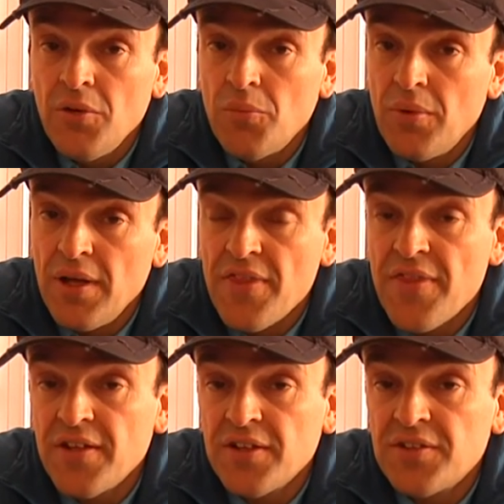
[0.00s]
with
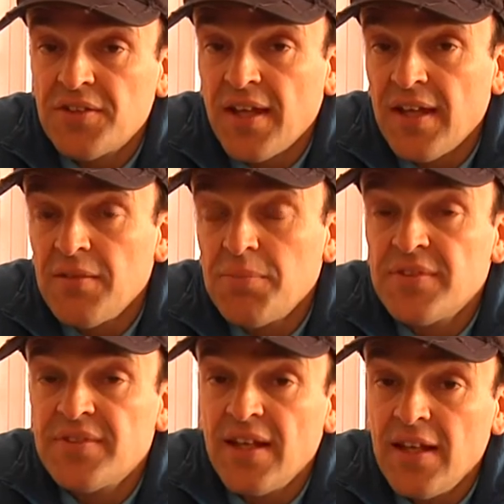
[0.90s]
a
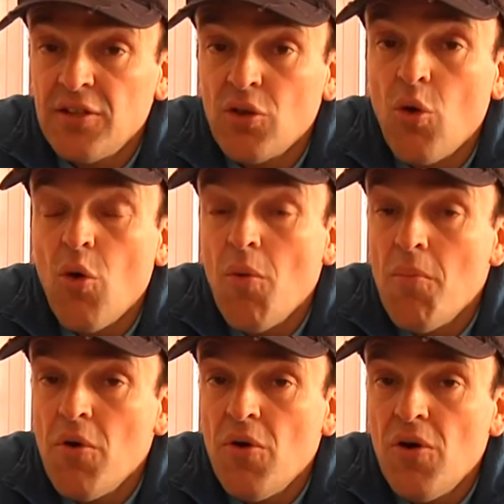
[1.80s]
10% or
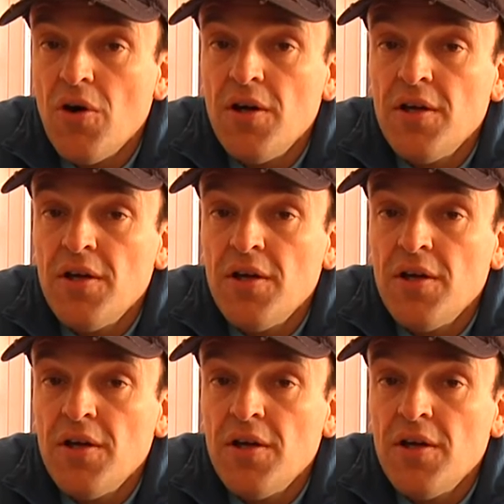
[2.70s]
more